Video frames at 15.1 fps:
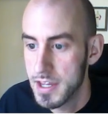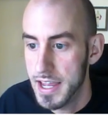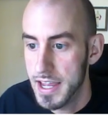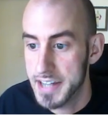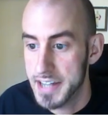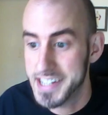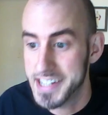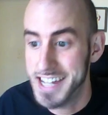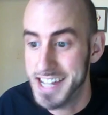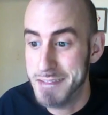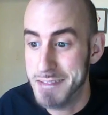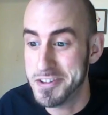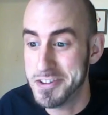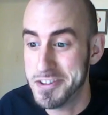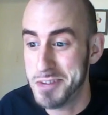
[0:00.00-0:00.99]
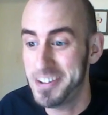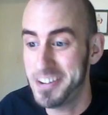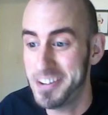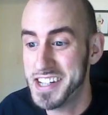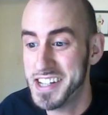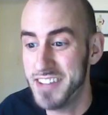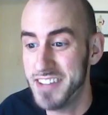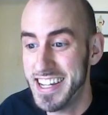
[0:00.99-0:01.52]
And against an enemy with an armor
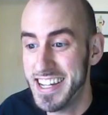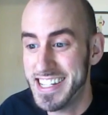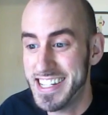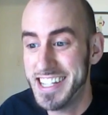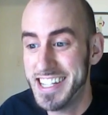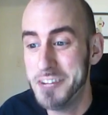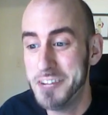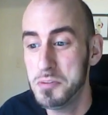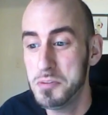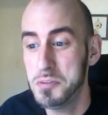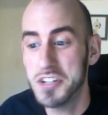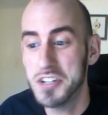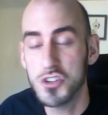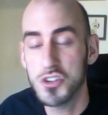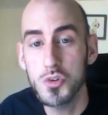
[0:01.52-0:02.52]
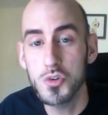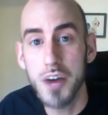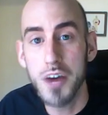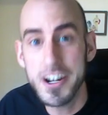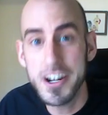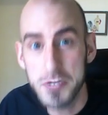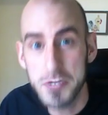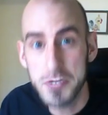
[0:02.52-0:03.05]
class of 18, it would be
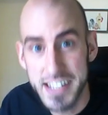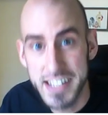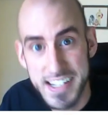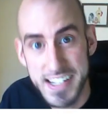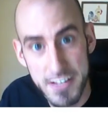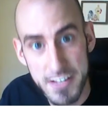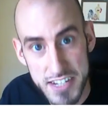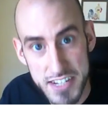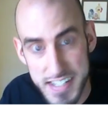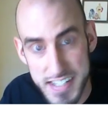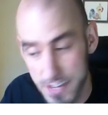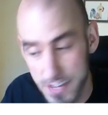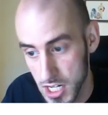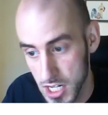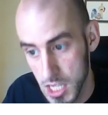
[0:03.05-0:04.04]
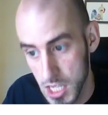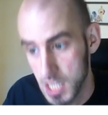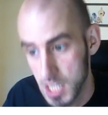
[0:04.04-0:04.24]
277.